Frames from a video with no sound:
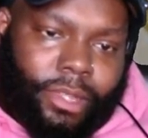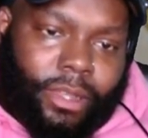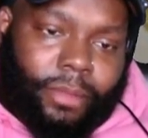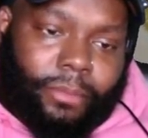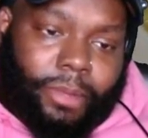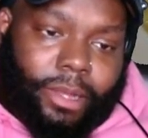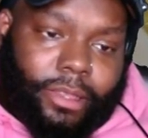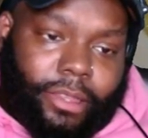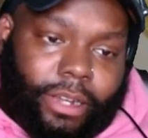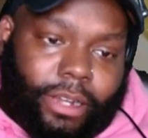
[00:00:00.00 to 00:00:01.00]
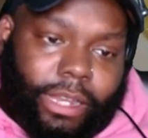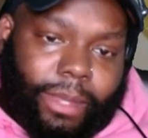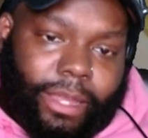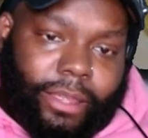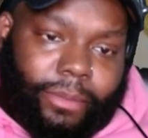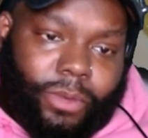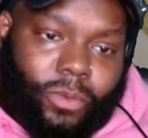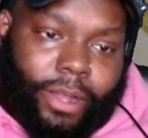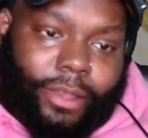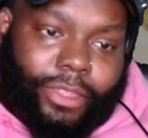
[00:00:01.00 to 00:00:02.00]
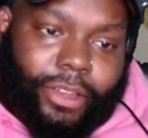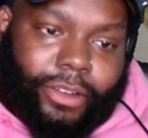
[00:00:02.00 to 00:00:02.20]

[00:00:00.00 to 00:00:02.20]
Buck thirty in Miami. One thirty.